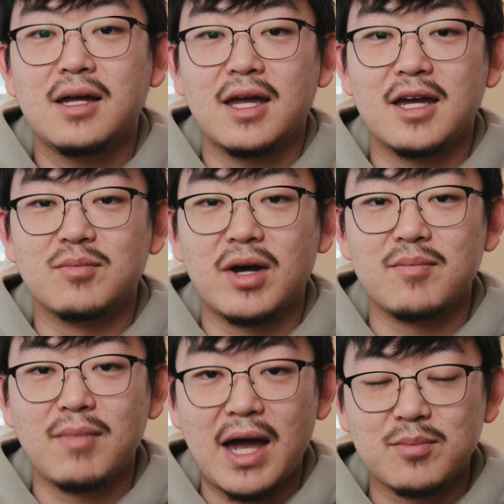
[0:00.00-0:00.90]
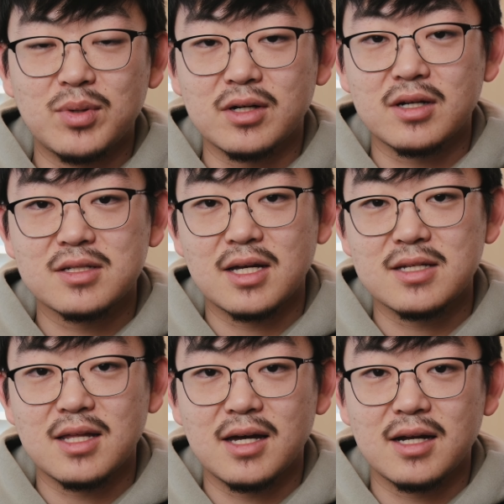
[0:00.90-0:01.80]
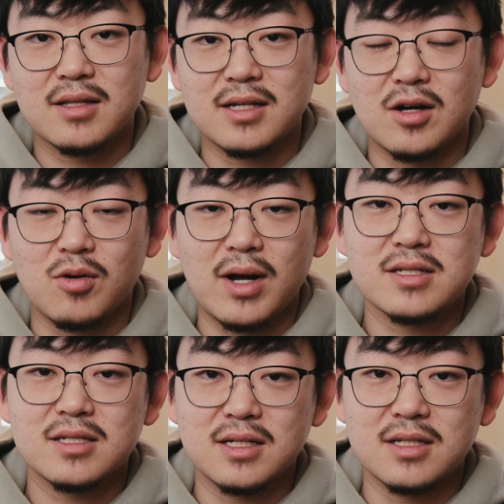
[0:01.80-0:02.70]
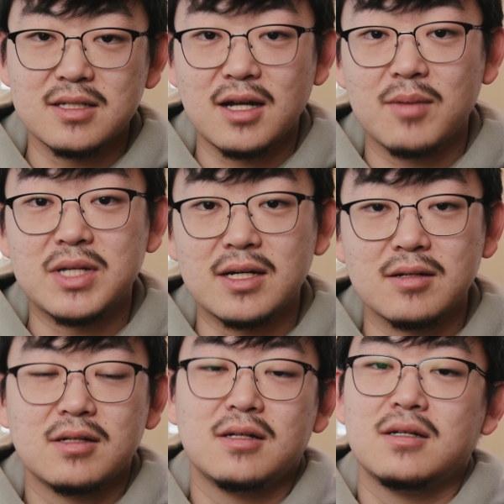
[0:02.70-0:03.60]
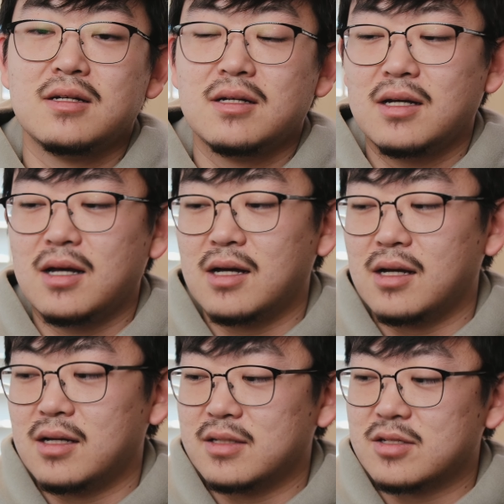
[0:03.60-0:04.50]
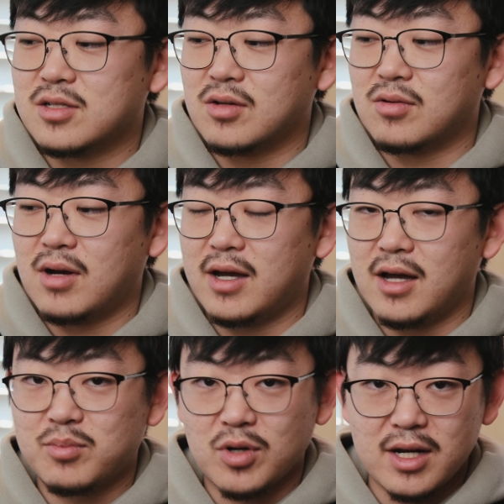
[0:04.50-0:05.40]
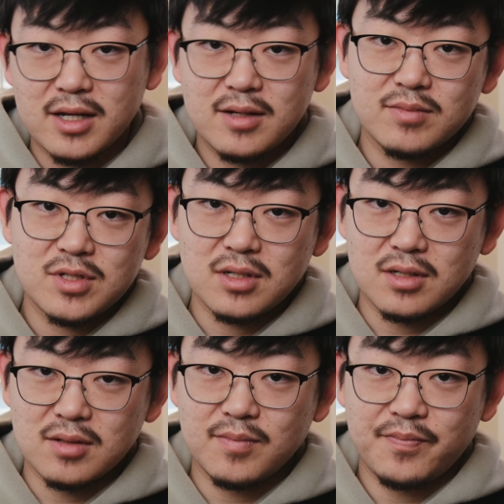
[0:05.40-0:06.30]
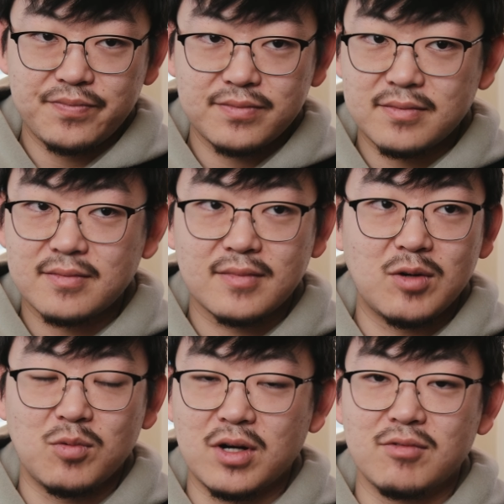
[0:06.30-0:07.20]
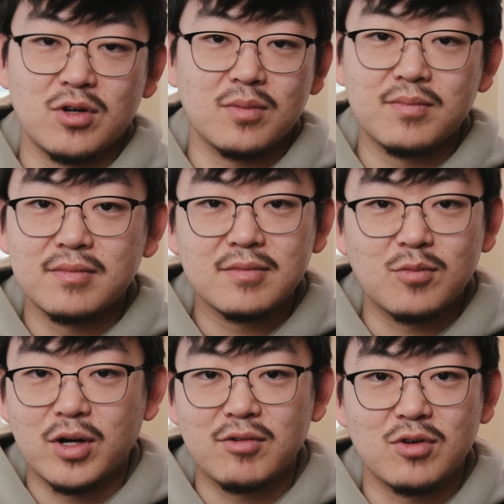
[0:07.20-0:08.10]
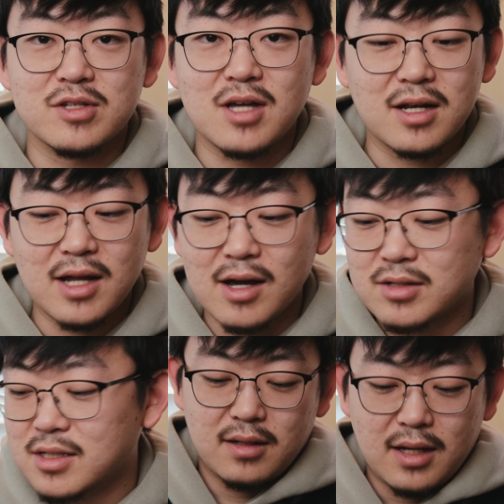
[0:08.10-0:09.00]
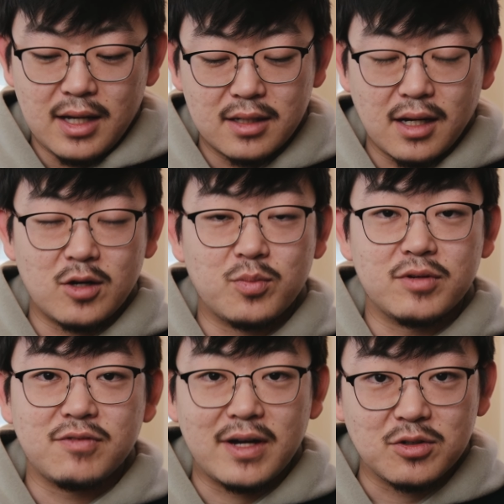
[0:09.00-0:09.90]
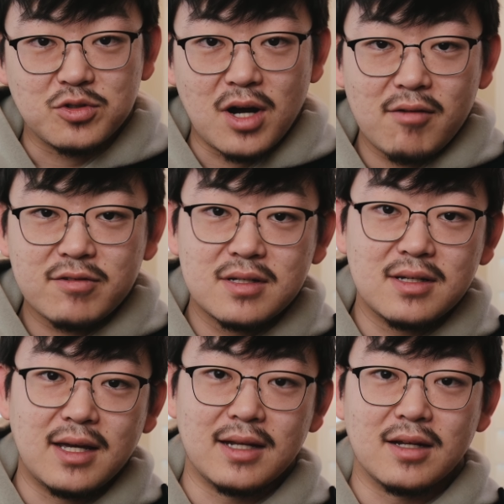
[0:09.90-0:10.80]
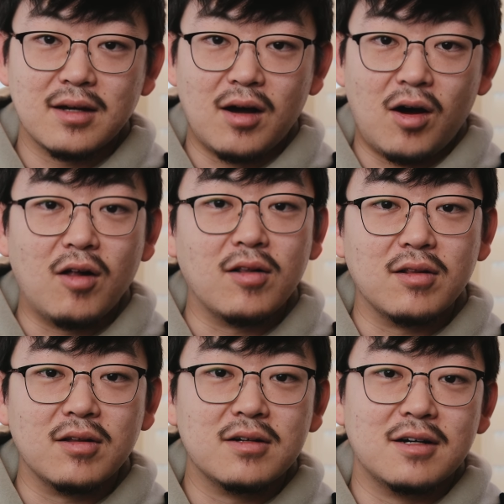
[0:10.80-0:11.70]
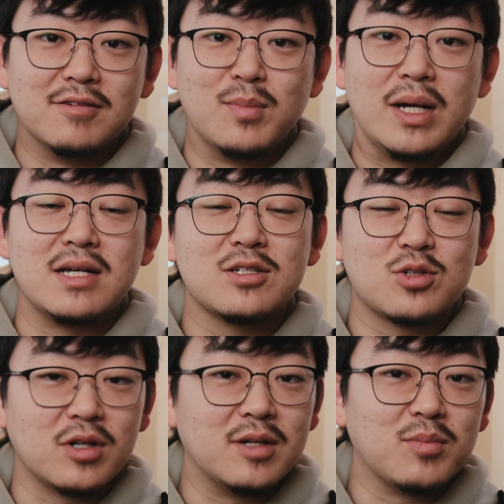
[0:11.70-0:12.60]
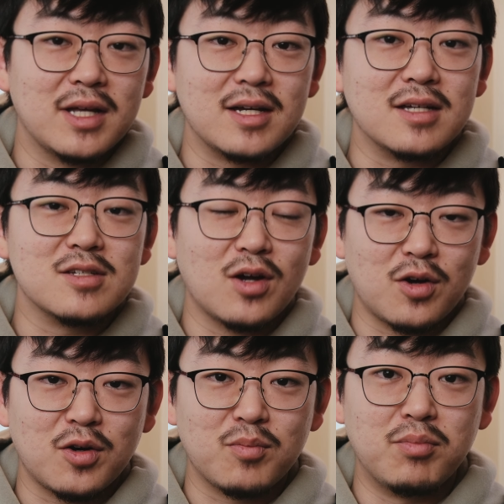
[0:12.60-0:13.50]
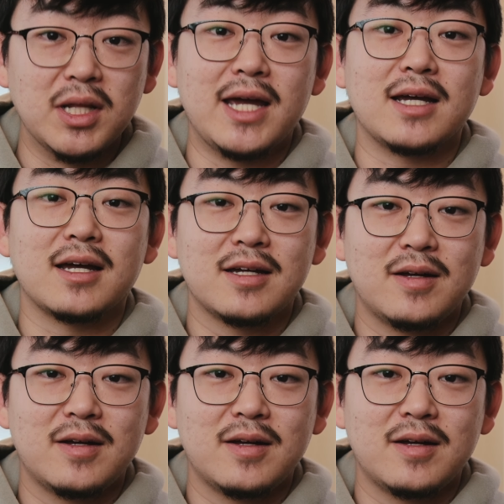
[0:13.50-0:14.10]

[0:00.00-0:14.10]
And my MacBook says that the OS needs an update. And so I upgrade it to whatever it's on now, and I open Final Draft, and all of my screenplays are blank.